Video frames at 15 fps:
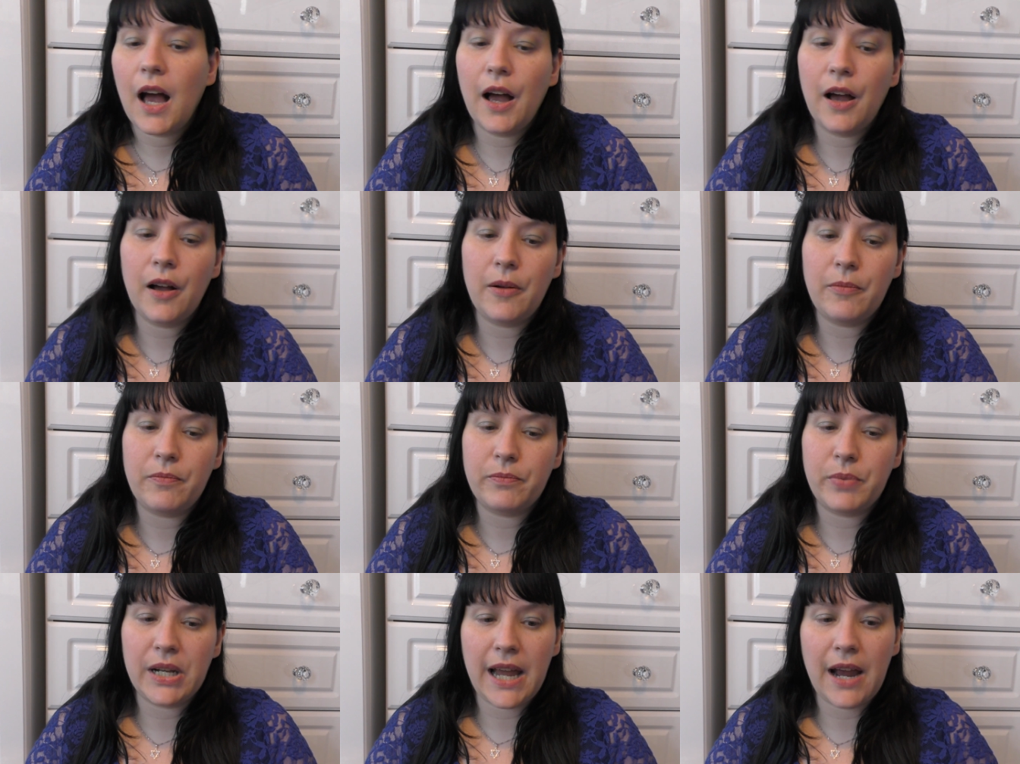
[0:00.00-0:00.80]
um,
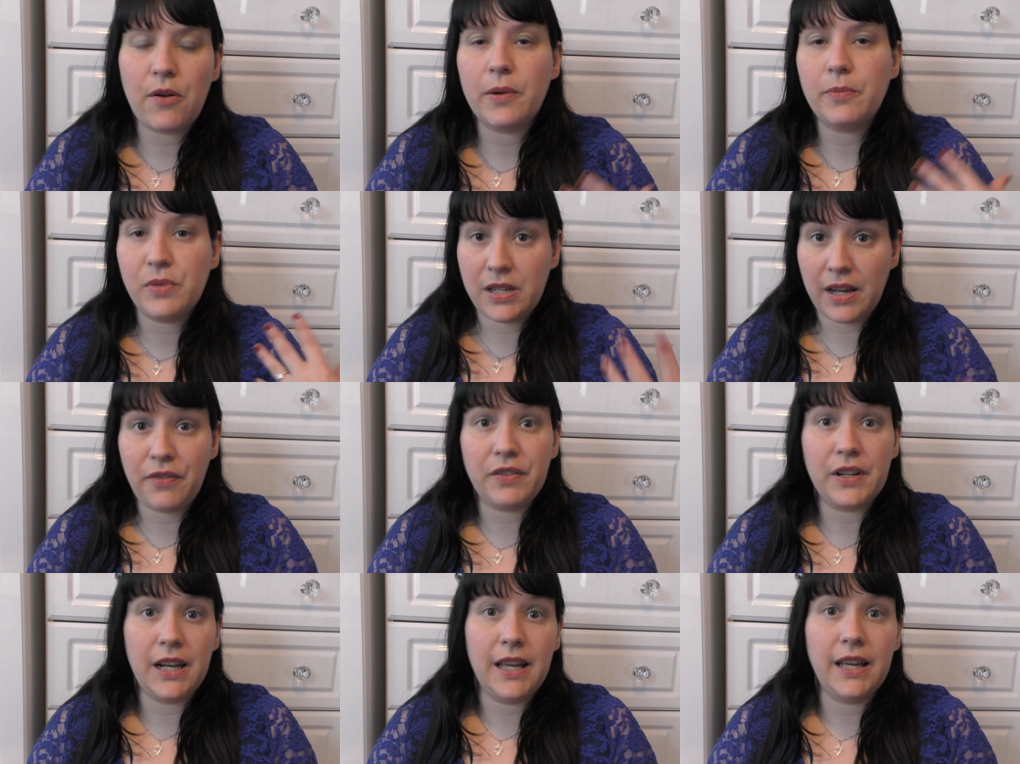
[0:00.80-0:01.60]
but now I'm
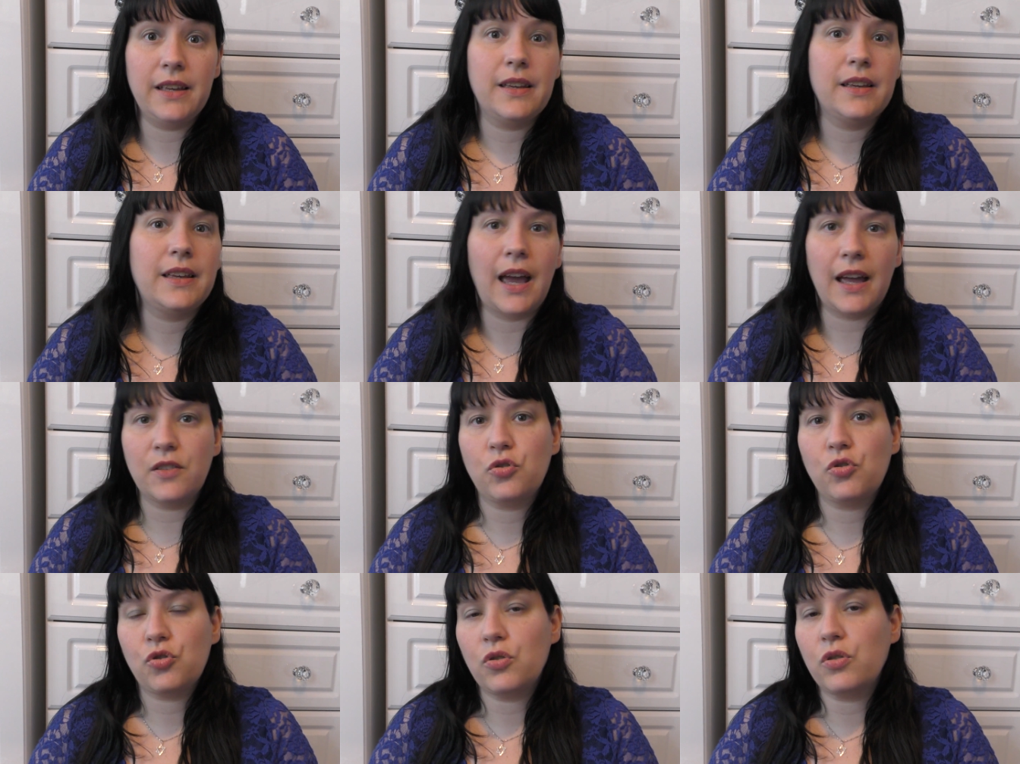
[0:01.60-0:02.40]
definitely getting
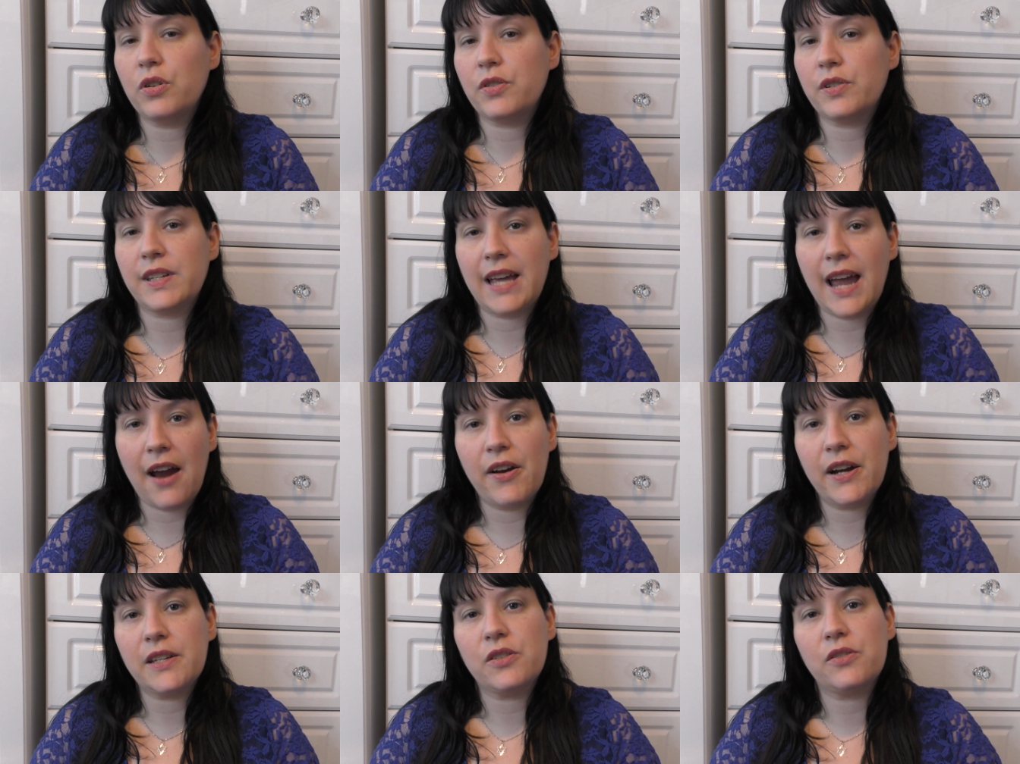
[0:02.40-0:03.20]
stronger as a
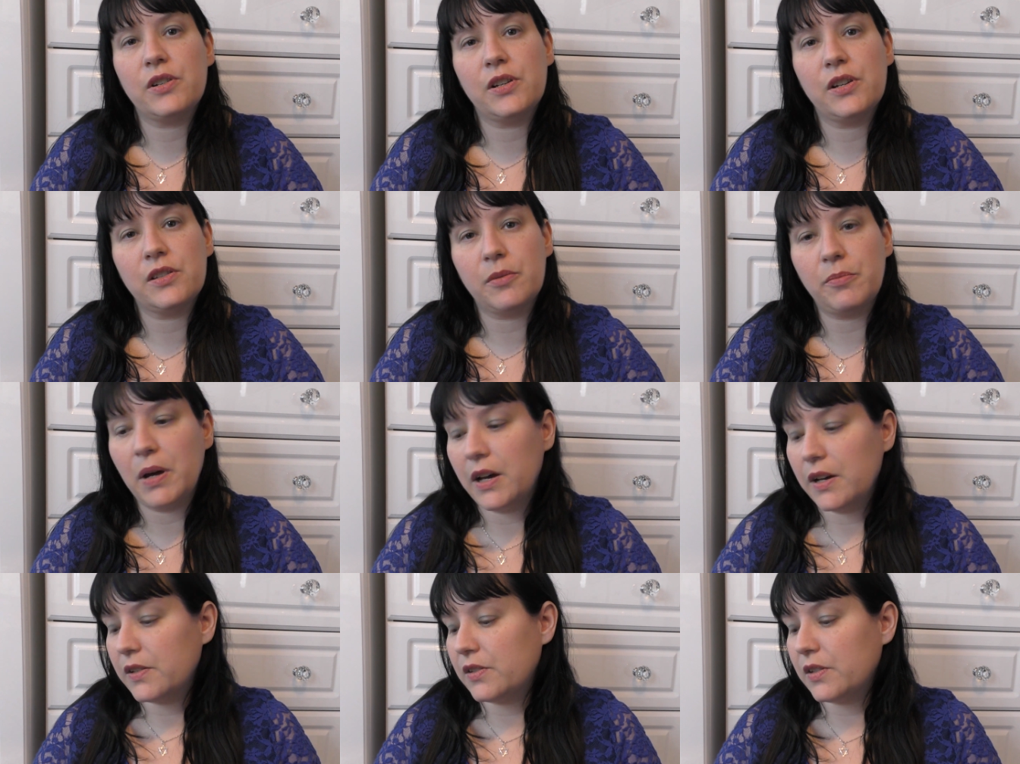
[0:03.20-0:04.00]
character and as a
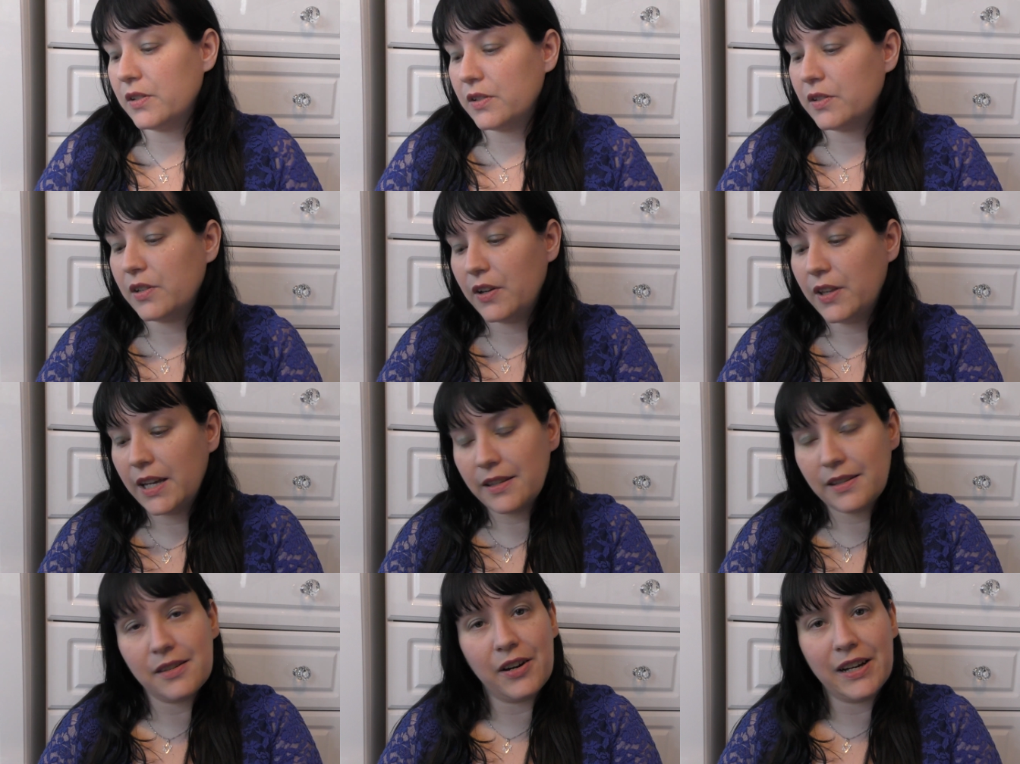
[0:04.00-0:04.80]
person. So
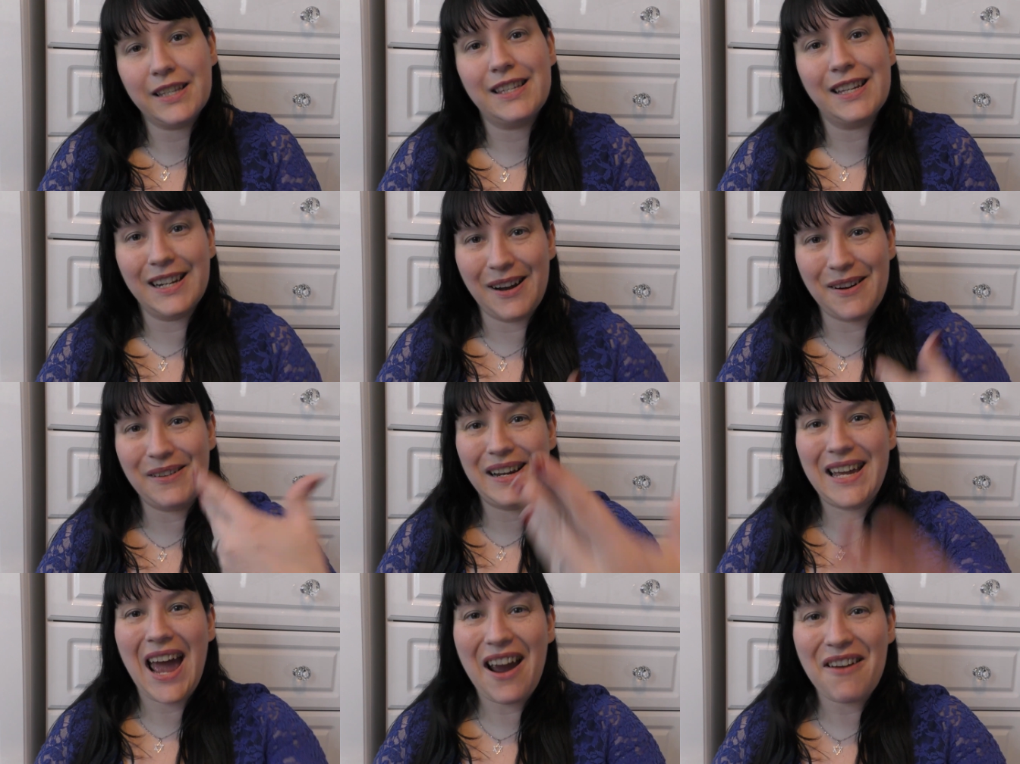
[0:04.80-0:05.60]
that's nice to know I'll
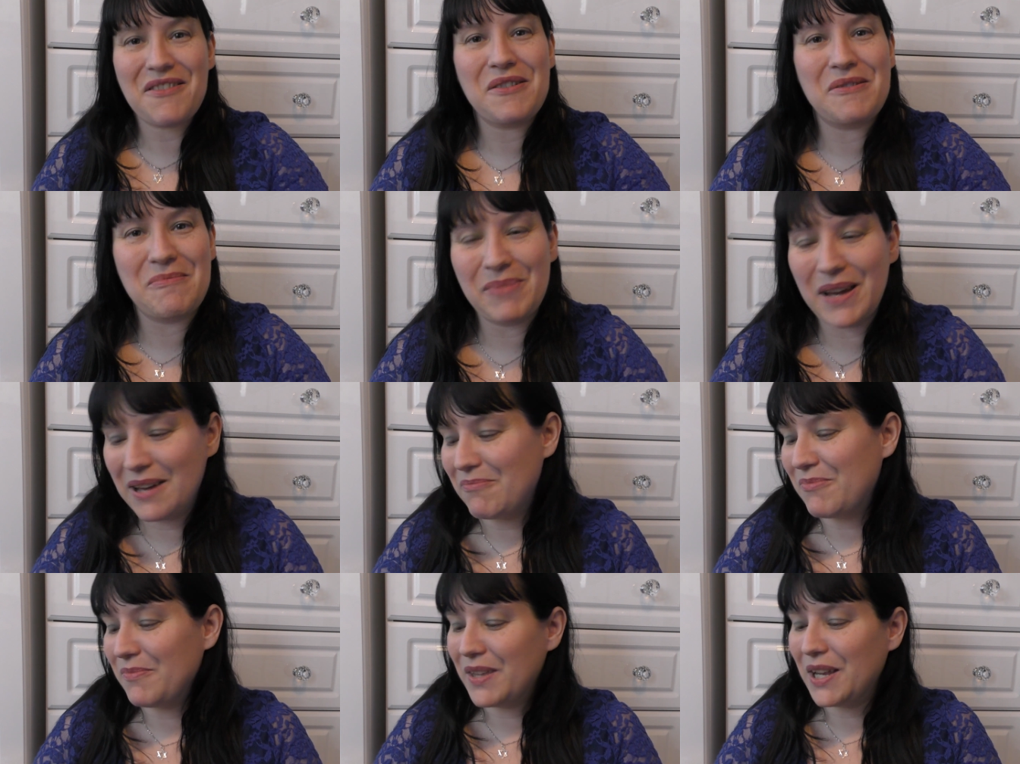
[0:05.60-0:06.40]
carry on
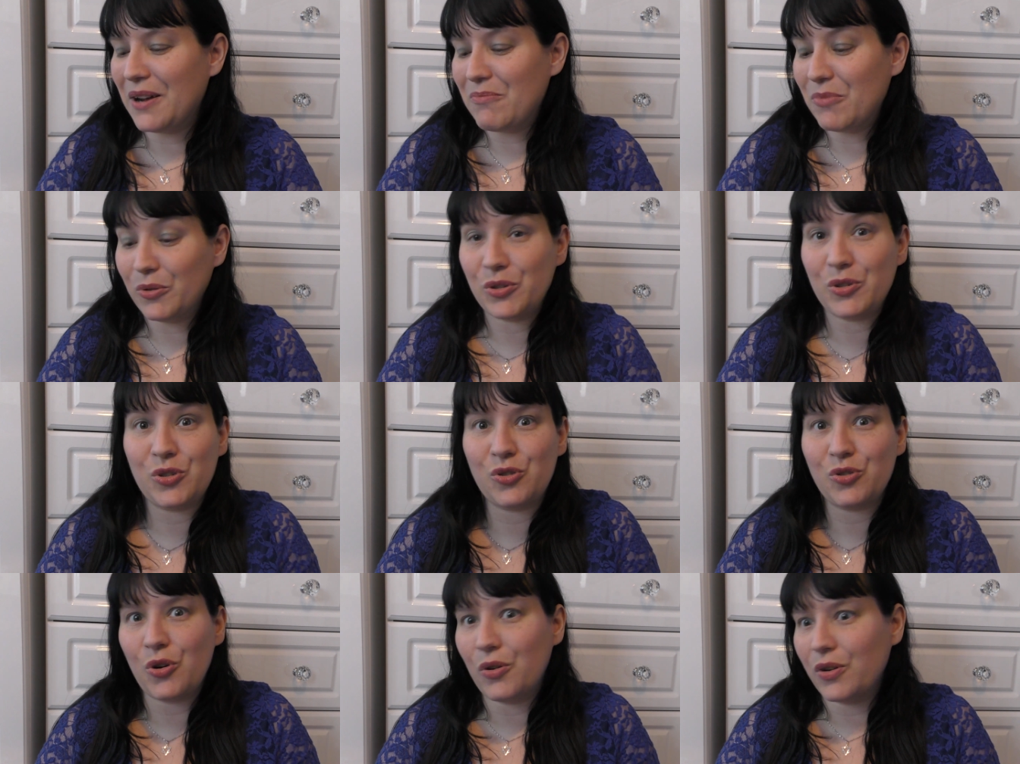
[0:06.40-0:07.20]
being, you know, more
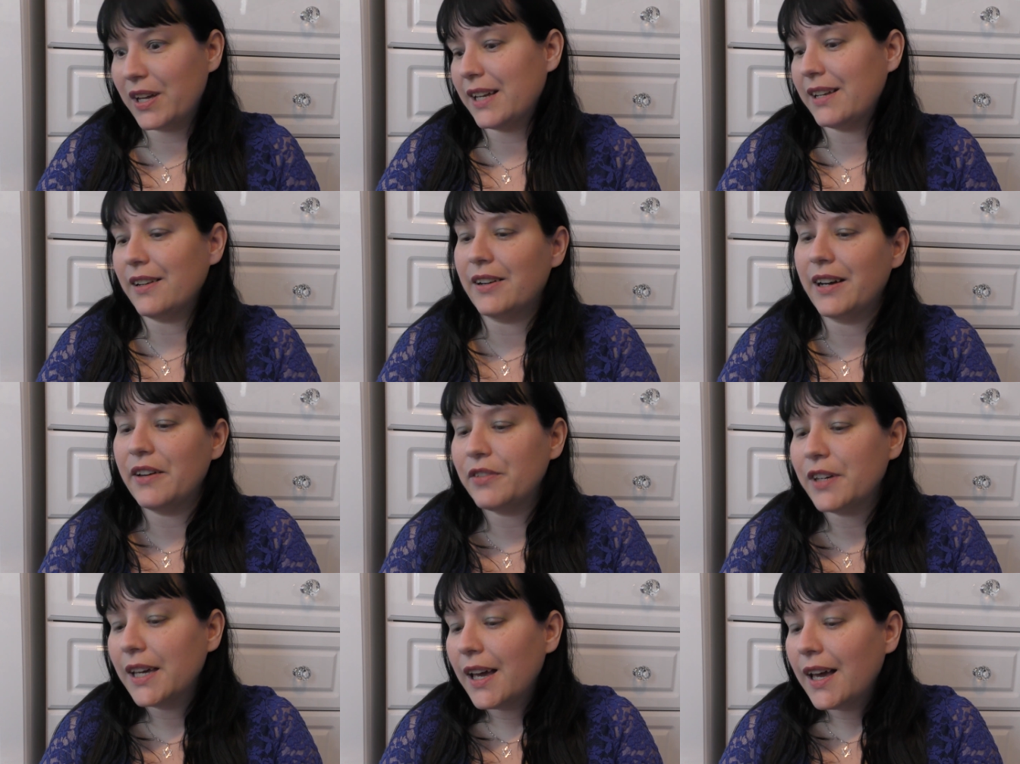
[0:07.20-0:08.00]
strong in life.